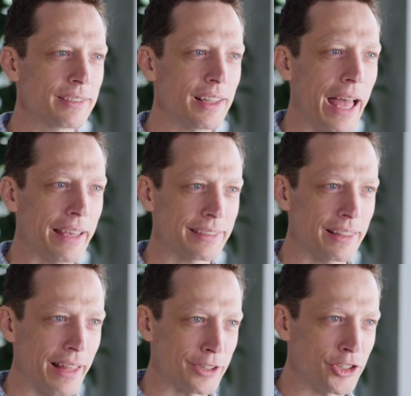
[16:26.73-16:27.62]
Gary's
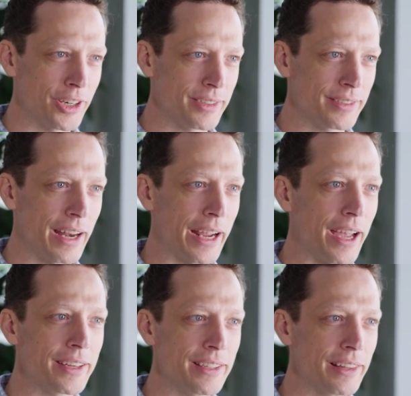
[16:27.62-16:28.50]
classic lectures that
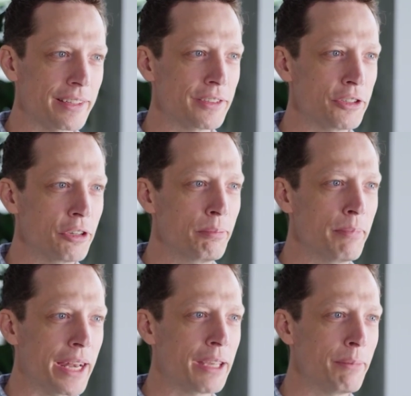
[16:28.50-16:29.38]
I got to listen to
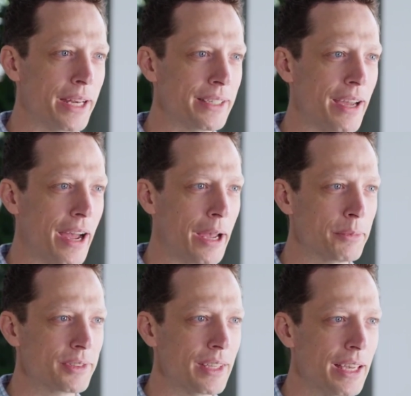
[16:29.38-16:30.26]
many, many
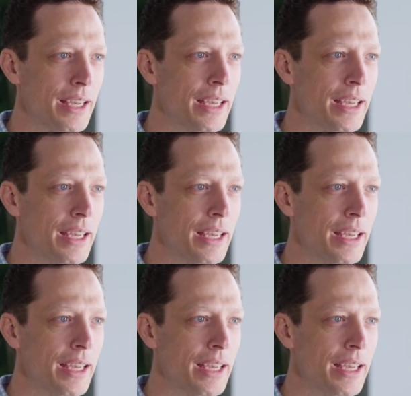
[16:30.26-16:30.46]
times,